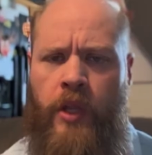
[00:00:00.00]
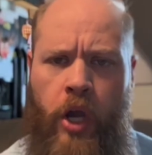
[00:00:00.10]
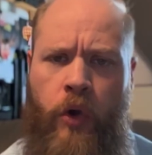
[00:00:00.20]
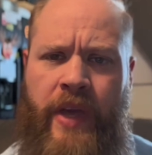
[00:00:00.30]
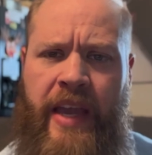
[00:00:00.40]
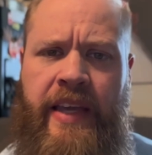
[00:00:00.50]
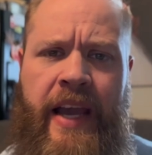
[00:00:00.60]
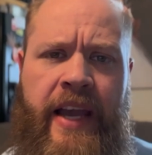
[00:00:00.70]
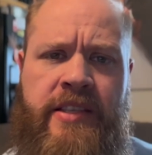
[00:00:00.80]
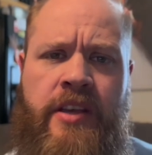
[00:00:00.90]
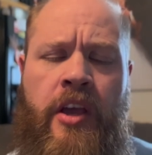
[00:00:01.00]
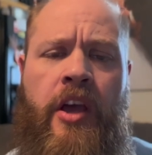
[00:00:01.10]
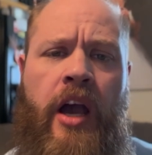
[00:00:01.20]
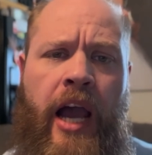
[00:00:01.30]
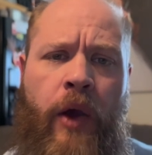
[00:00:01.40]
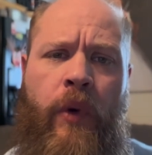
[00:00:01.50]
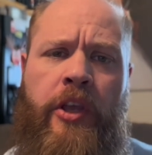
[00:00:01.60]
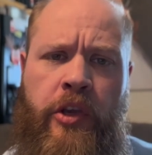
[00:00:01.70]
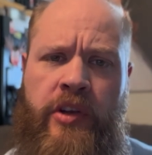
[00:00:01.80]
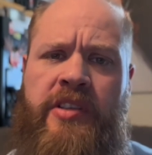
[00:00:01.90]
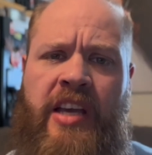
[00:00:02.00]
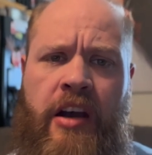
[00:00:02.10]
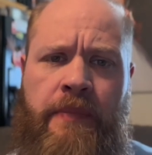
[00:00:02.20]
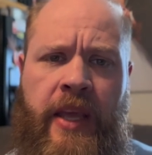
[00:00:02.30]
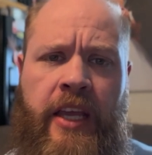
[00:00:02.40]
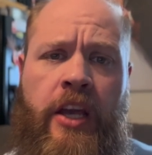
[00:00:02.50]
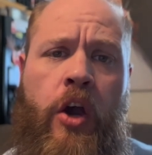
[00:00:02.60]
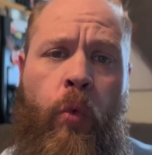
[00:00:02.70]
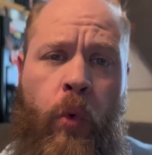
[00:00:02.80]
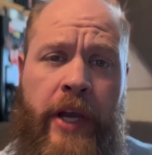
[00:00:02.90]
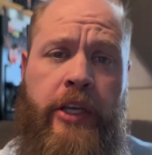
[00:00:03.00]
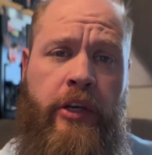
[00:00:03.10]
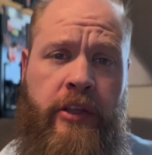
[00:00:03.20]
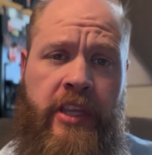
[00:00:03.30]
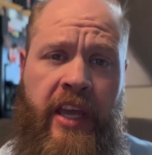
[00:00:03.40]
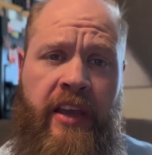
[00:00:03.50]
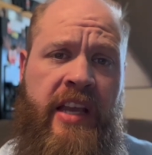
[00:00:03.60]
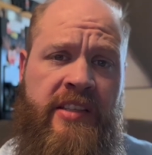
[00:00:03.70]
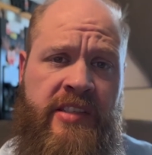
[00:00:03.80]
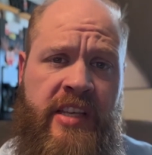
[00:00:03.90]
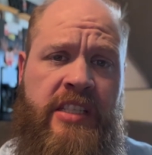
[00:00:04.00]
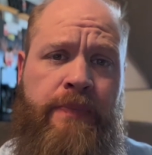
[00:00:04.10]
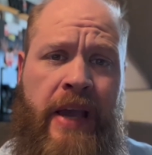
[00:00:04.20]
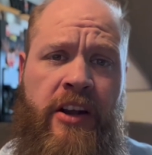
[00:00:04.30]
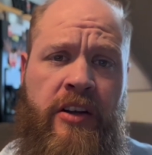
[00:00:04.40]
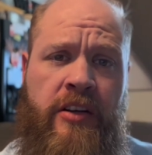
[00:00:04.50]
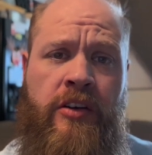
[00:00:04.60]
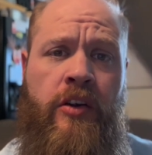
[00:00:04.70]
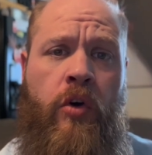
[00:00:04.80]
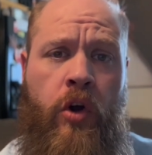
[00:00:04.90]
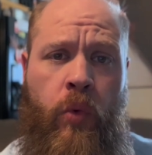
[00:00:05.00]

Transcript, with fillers: Okay, guys, I want you to tell me what you think. Is this better or